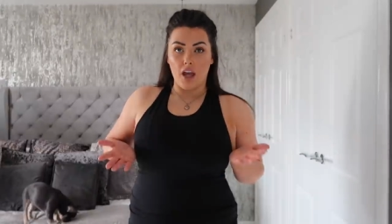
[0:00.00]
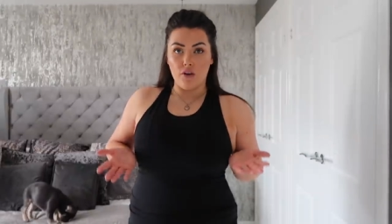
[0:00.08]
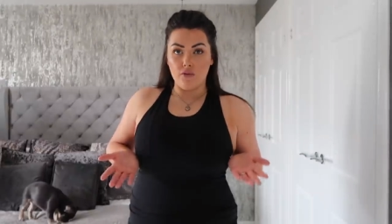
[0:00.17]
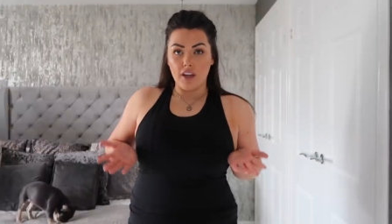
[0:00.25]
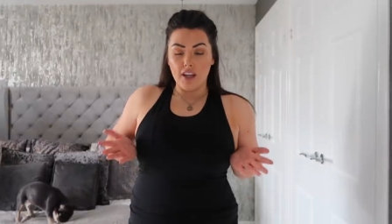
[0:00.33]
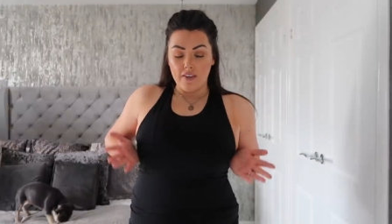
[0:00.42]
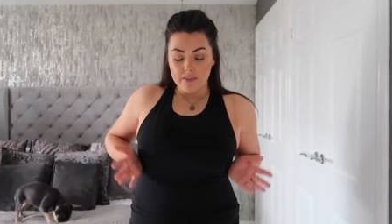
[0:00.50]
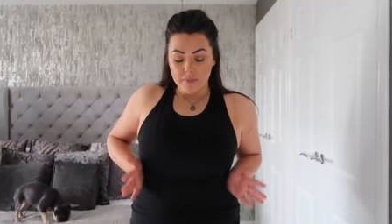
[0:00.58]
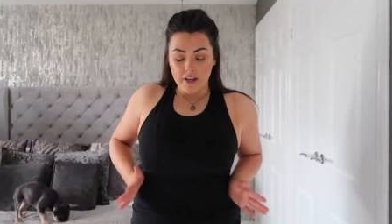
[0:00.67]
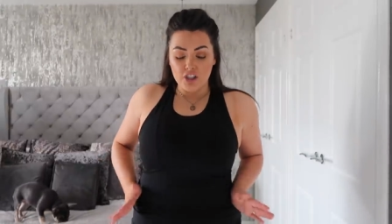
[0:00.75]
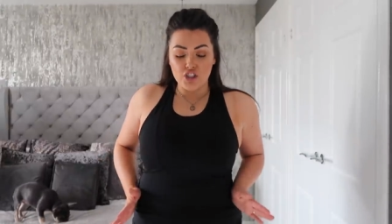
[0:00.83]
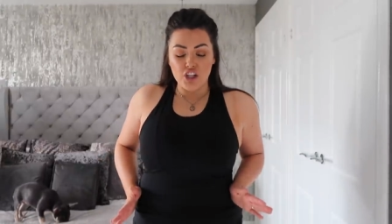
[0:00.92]
It really gives
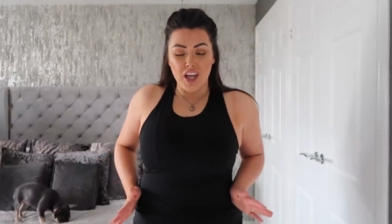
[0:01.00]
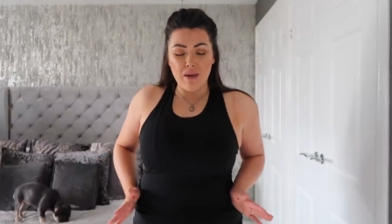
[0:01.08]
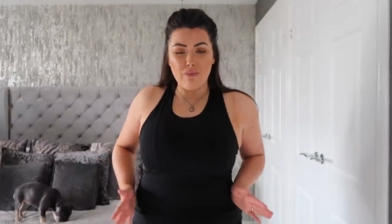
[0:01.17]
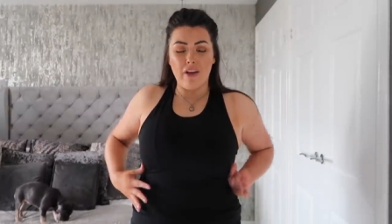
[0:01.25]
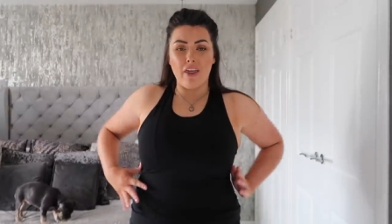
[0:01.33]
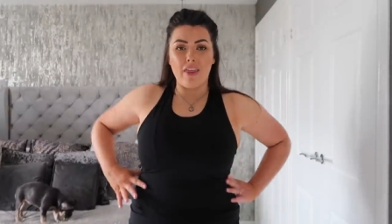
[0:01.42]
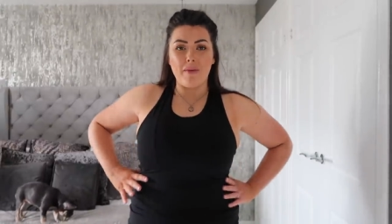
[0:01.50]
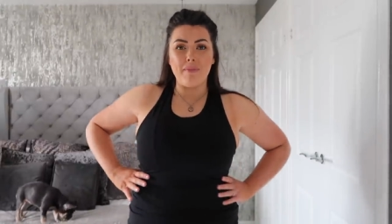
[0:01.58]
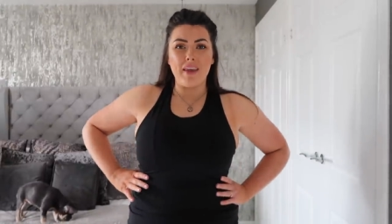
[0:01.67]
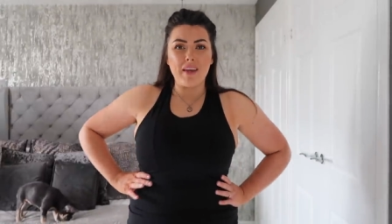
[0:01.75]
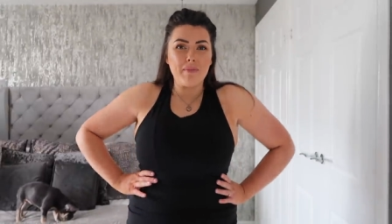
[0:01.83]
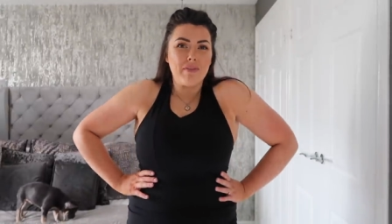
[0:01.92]
me a shape rather than
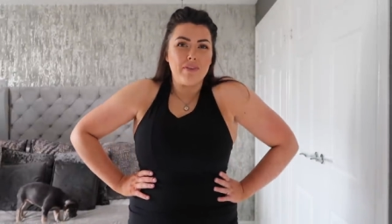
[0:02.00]
making me